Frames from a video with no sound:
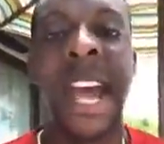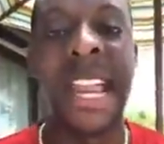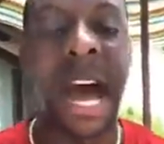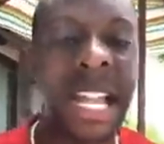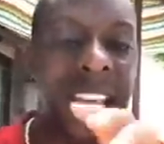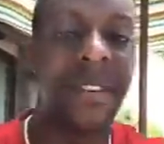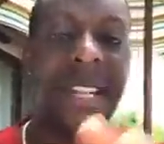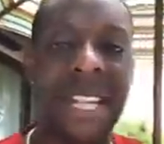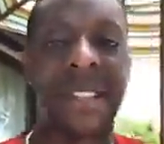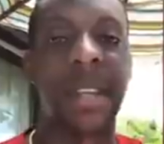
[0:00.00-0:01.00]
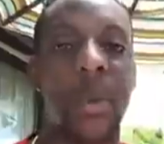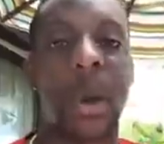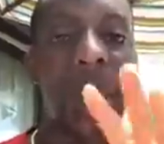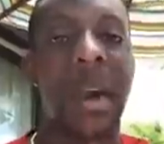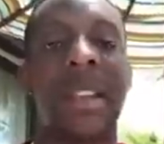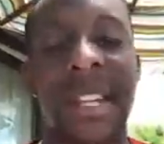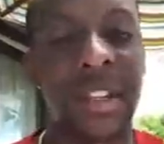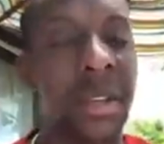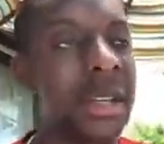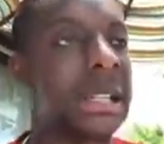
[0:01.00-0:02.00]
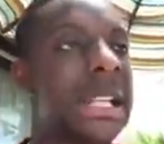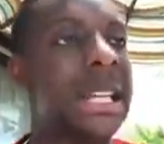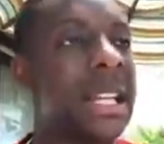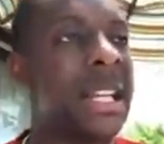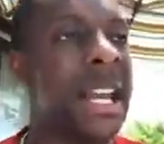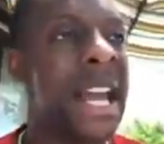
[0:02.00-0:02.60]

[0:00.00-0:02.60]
And I'll leave a link somewhere around here that you can click it